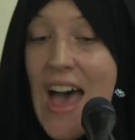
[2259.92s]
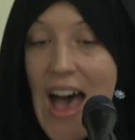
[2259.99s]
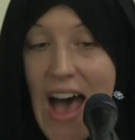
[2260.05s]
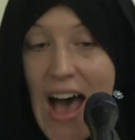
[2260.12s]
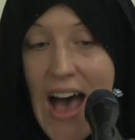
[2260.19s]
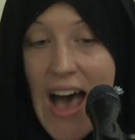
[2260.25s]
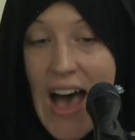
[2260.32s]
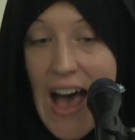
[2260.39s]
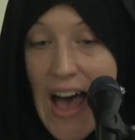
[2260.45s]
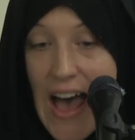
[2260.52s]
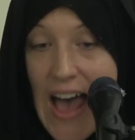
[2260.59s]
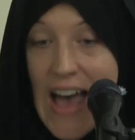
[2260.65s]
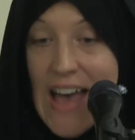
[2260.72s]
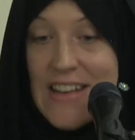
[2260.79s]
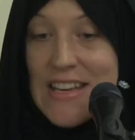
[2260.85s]

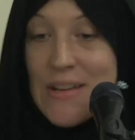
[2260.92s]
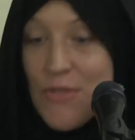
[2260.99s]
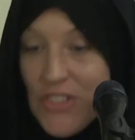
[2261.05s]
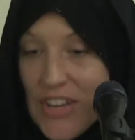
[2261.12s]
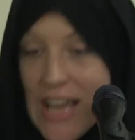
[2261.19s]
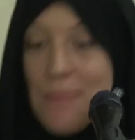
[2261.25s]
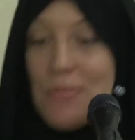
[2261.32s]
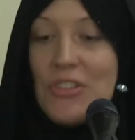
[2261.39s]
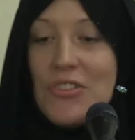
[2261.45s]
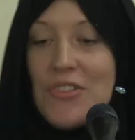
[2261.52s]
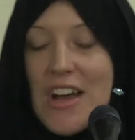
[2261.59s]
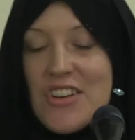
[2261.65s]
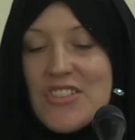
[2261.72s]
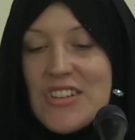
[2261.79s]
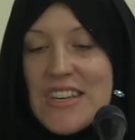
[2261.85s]
And he was able to
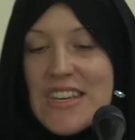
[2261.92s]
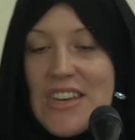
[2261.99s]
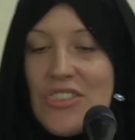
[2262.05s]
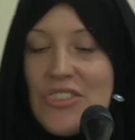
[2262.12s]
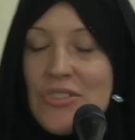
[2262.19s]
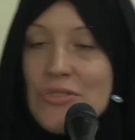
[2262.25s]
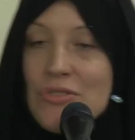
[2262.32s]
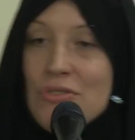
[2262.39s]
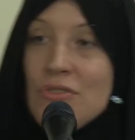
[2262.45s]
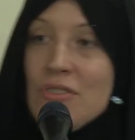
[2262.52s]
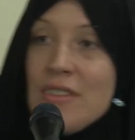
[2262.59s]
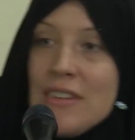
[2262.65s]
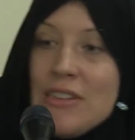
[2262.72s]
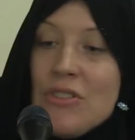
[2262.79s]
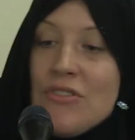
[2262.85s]
actually get
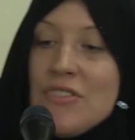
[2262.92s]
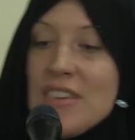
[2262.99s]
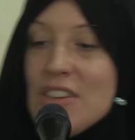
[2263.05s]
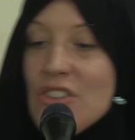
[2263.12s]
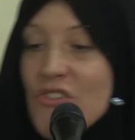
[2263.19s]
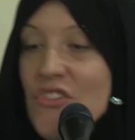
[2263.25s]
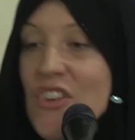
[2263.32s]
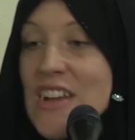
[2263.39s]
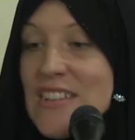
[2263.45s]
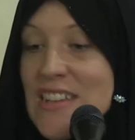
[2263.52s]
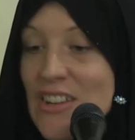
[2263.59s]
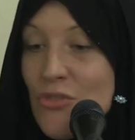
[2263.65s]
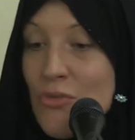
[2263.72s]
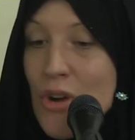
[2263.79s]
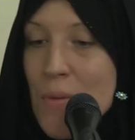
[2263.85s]
through to the
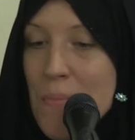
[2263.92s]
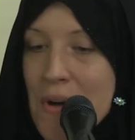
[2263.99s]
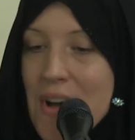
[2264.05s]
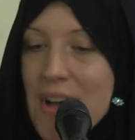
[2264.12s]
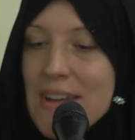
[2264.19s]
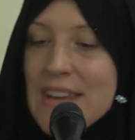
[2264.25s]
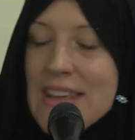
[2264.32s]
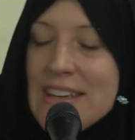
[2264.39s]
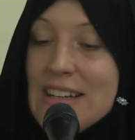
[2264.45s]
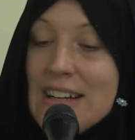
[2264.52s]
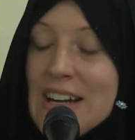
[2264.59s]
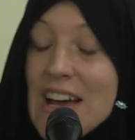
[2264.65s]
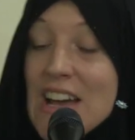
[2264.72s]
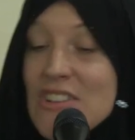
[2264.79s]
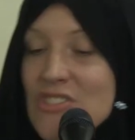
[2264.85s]
Euphrates, whereupon he
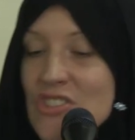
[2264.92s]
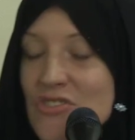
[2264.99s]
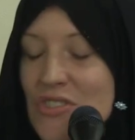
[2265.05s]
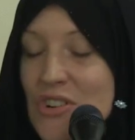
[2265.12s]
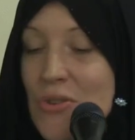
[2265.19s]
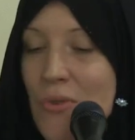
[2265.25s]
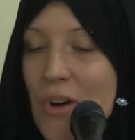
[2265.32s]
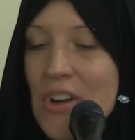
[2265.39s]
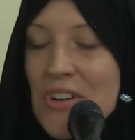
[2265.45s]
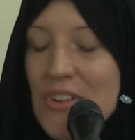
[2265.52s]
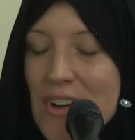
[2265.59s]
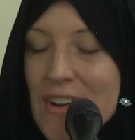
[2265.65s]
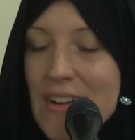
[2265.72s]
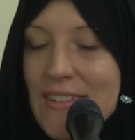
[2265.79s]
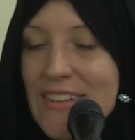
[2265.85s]
declined to drink water
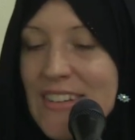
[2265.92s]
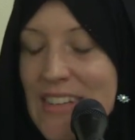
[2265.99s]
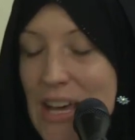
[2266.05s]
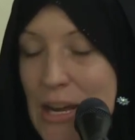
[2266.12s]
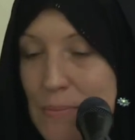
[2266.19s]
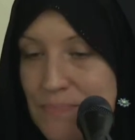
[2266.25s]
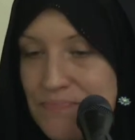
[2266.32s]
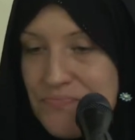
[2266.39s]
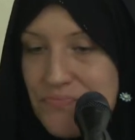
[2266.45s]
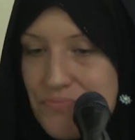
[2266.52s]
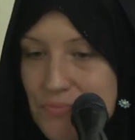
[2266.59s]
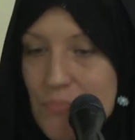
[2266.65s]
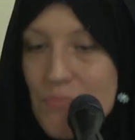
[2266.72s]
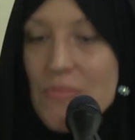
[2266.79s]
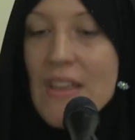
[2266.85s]
and instead
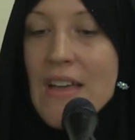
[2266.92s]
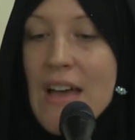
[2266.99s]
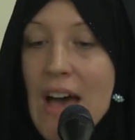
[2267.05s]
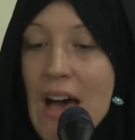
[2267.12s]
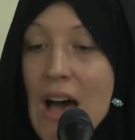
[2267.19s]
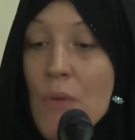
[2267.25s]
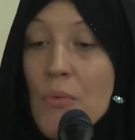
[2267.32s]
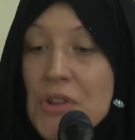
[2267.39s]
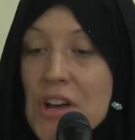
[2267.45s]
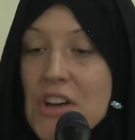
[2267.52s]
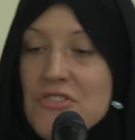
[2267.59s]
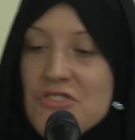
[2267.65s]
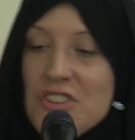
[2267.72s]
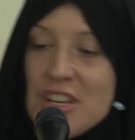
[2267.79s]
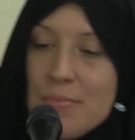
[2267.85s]
would
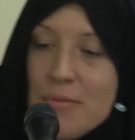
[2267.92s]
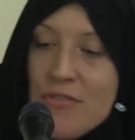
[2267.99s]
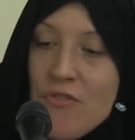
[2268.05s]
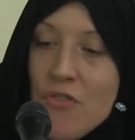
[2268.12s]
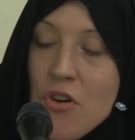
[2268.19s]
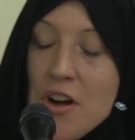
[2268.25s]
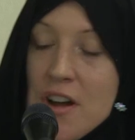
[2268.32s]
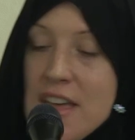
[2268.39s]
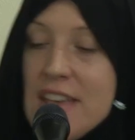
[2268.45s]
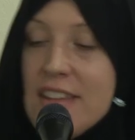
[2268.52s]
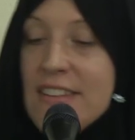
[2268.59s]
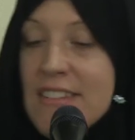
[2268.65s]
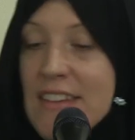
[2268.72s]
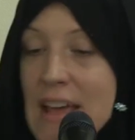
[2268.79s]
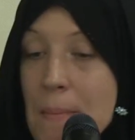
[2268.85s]
not drink before
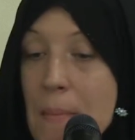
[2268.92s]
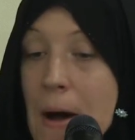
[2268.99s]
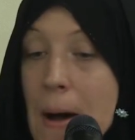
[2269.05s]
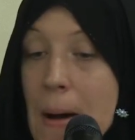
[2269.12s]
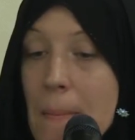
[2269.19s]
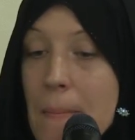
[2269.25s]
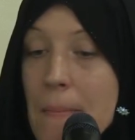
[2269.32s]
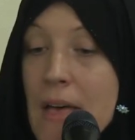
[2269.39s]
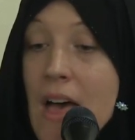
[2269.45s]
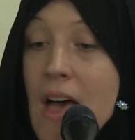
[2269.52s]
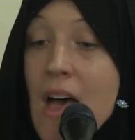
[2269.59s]
his imam.